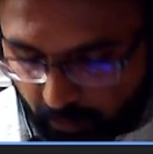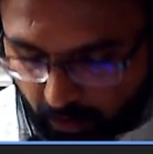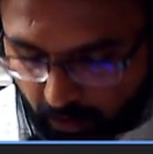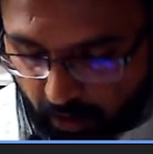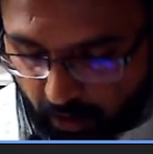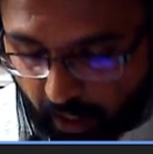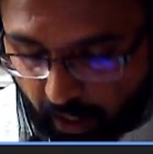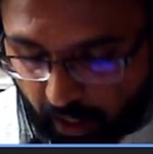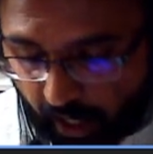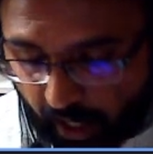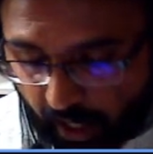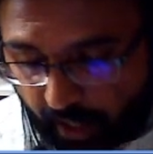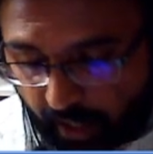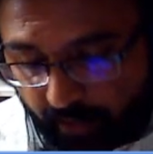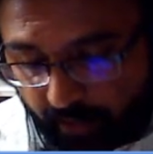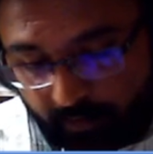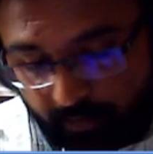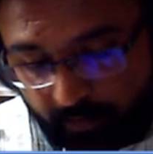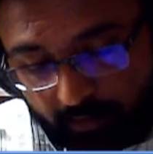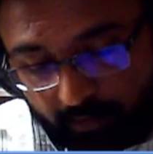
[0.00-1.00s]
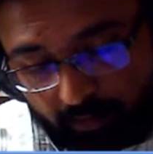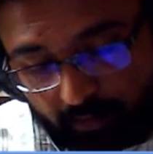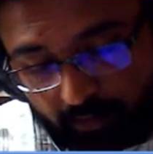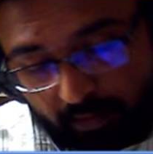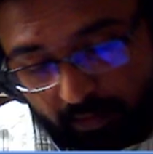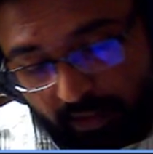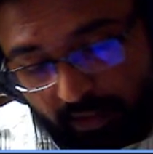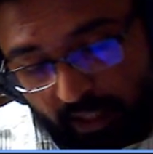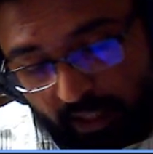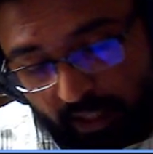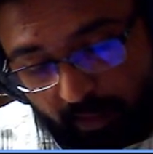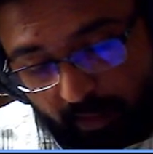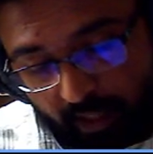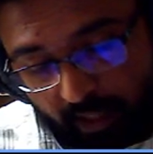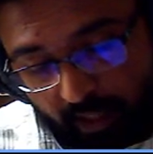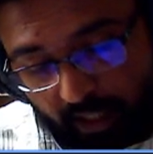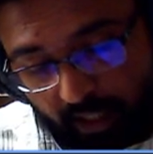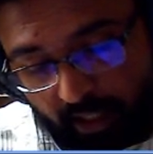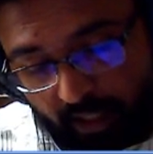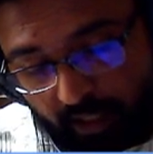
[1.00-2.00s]
and this can be
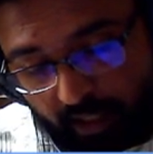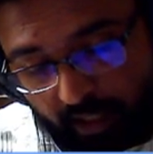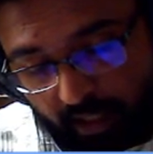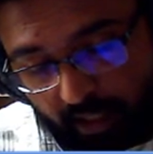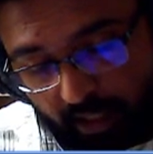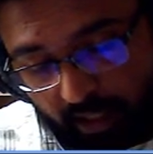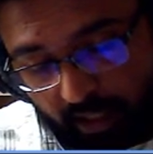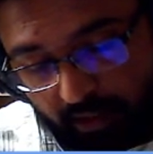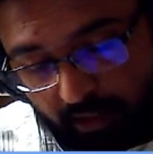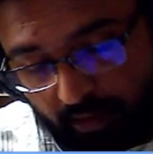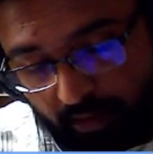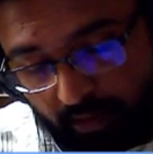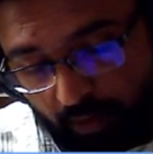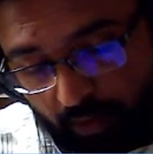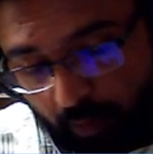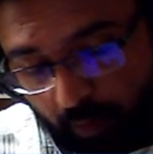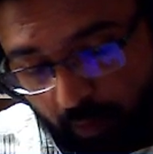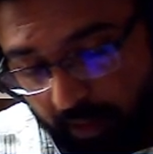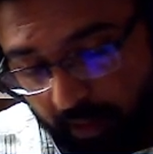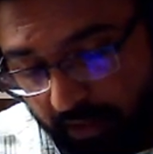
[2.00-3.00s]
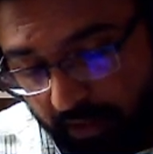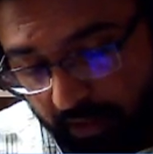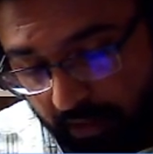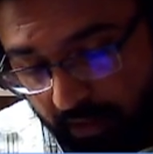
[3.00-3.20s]
again written as U plus